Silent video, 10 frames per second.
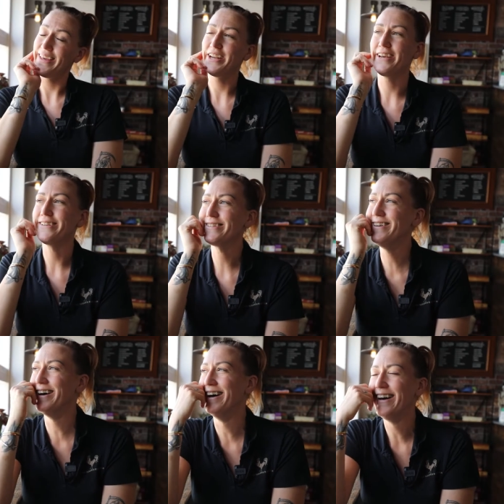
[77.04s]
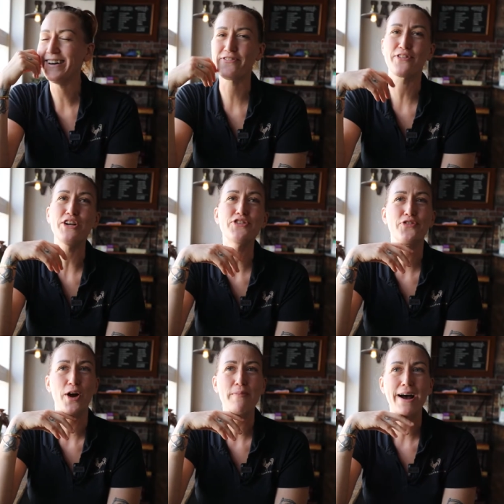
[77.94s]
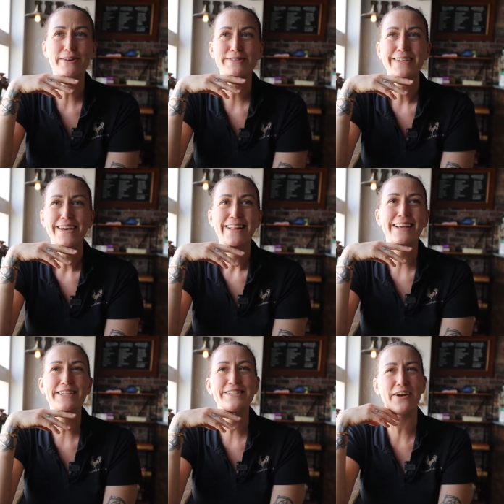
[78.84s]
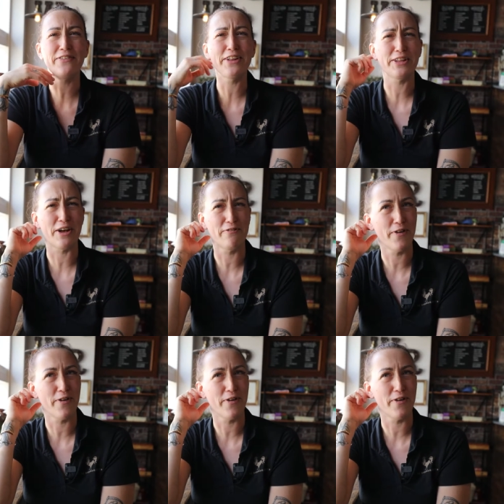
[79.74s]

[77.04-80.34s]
it is French farmhouse. Like, it's definitely like that